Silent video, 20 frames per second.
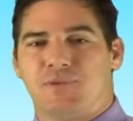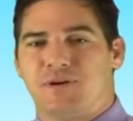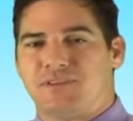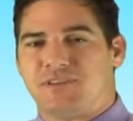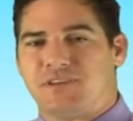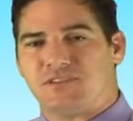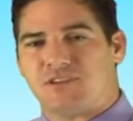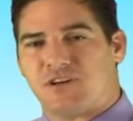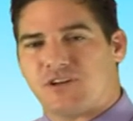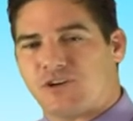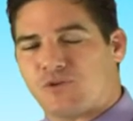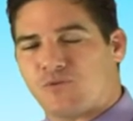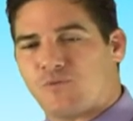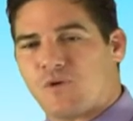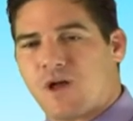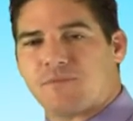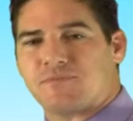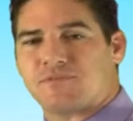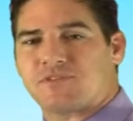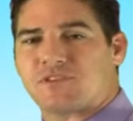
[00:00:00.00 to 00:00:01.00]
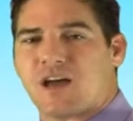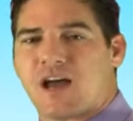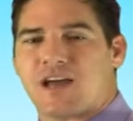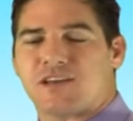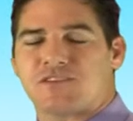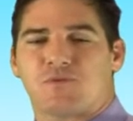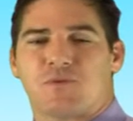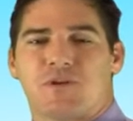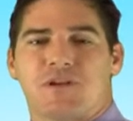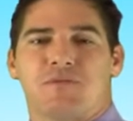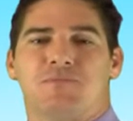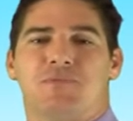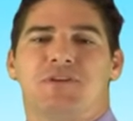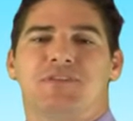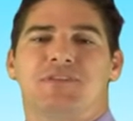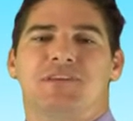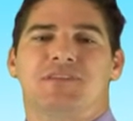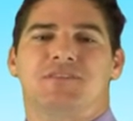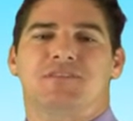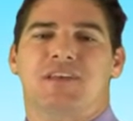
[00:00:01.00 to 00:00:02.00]
put these on your websites. We can
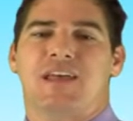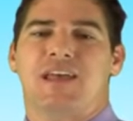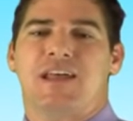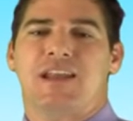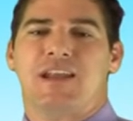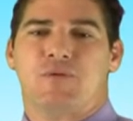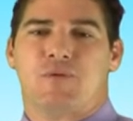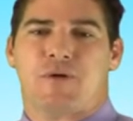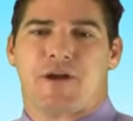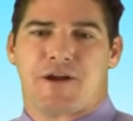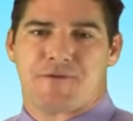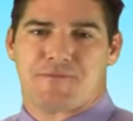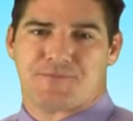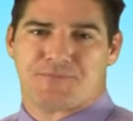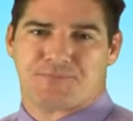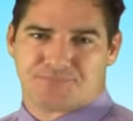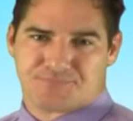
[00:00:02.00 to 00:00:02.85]
put these anywhere.